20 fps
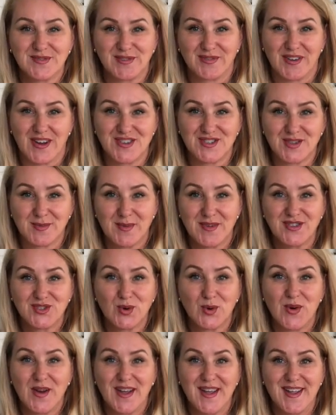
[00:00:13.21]
Friendship and
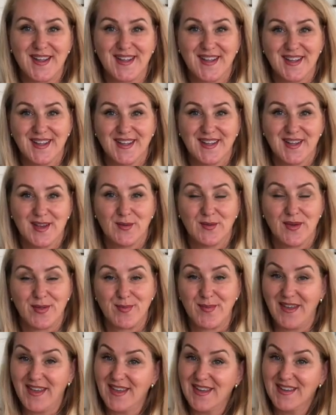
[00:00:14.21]
Joy with
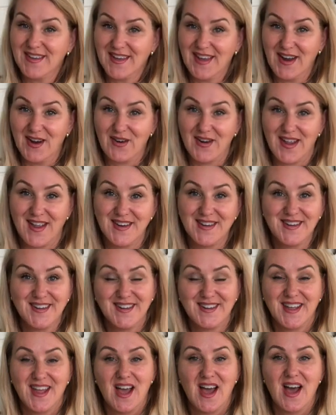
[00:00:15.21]
me, Karen.
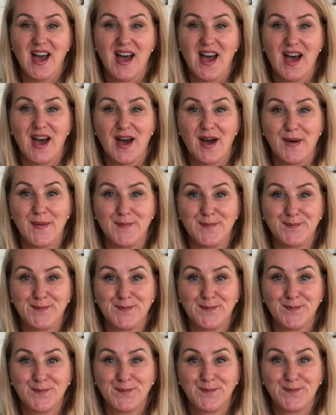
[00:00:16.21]
I
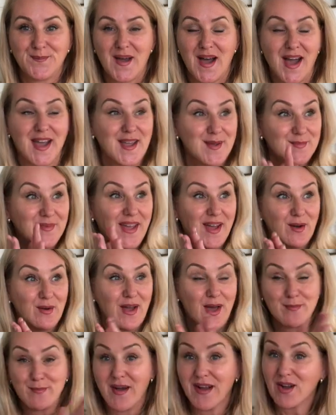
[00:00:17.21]
am now
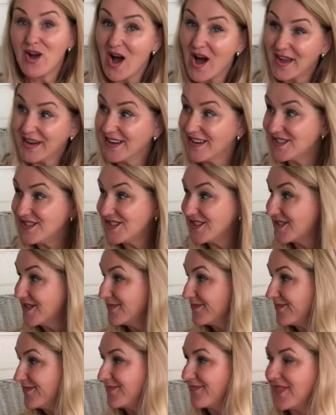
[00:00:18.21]
at my cottage
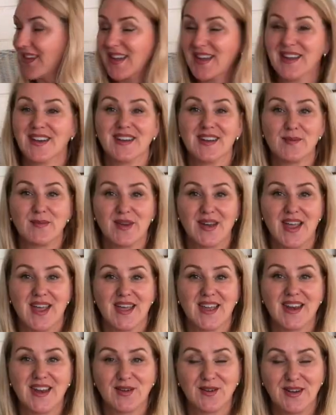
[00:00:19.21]
and I've been
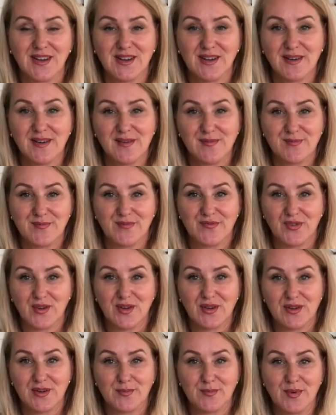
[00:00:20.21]
hanging out here
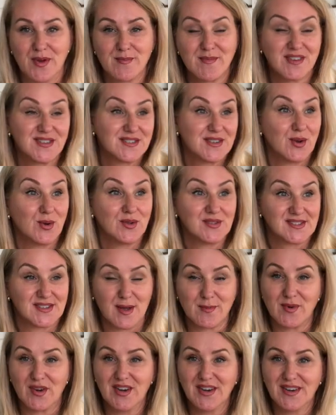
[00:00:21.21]
for pretty much the whole
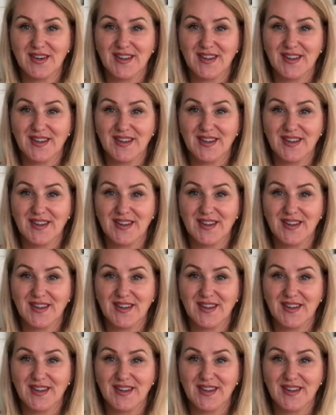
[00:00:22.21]
summer.